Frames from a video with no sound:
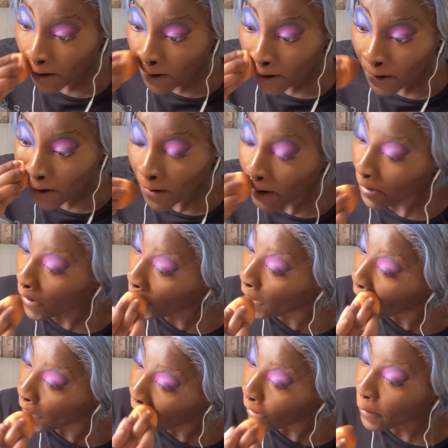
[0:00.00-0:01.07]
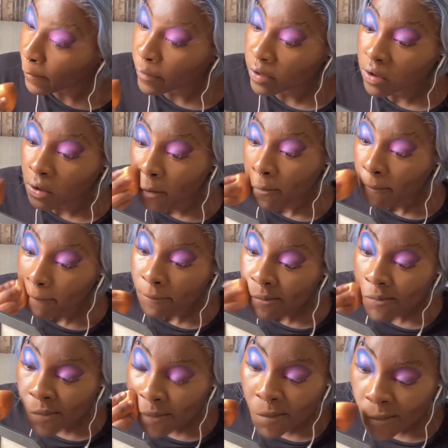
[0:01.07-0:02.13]
in my life, I kind of try,
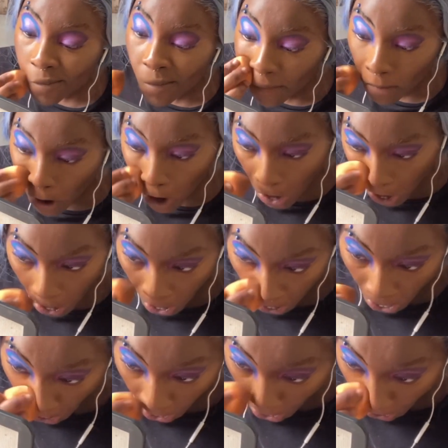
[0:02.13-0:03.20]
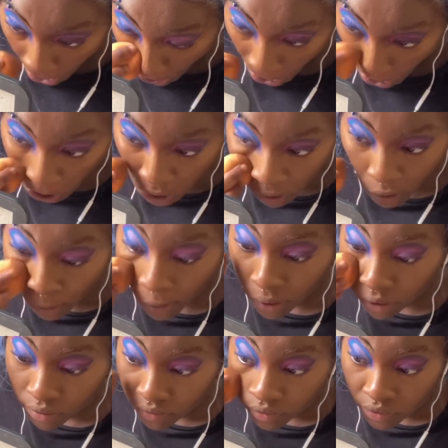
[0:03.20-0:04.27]
and I really do mean try, to make
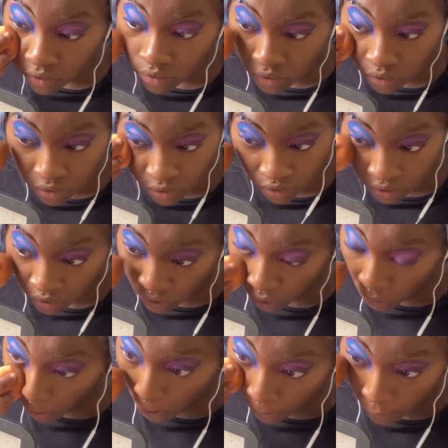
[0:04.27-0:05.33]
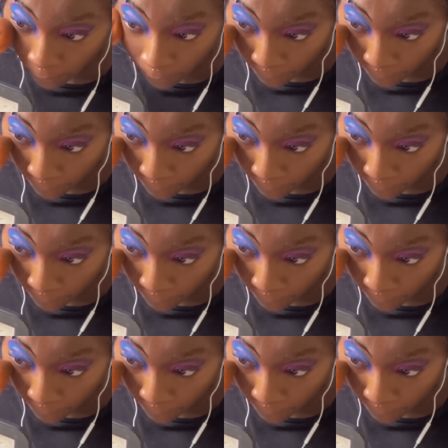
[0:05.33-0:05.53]
let it roll off my back.